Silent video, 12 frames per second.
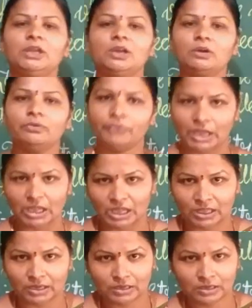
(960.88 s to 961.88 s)
meaning of
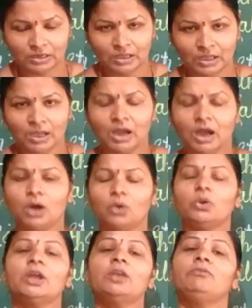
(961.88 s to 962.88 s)
air?
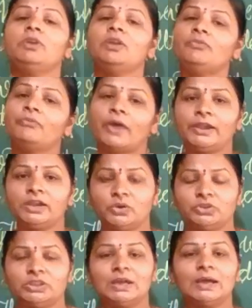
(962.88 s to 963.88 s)
How can we
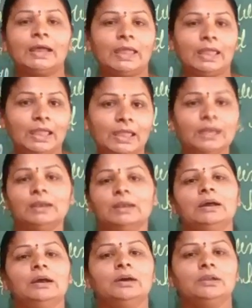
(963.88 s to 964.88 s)
find out the
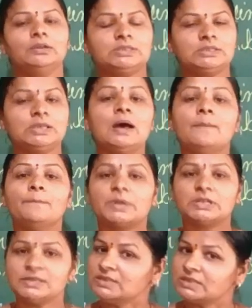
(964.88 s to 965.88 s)
air
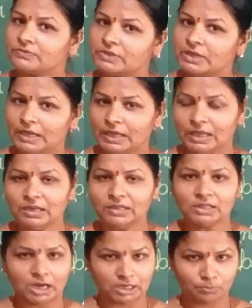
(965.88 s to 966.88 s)
presence of the
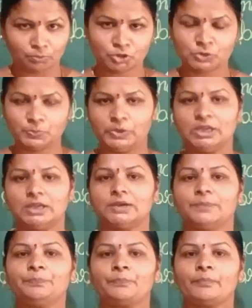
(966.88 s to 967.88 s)
air in the
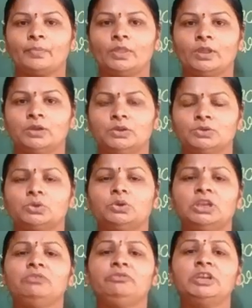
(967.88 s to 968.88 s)
atmosphere?
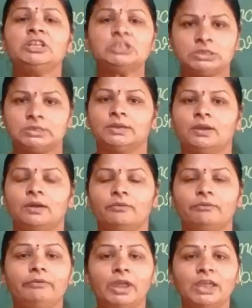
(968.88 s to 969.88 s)
So in which
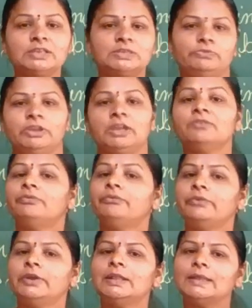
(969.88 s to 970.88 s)
ways we can
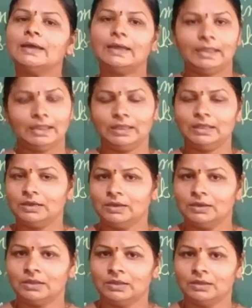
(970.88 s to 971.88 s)
feel the
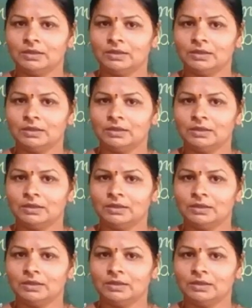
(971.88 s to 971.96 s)
air,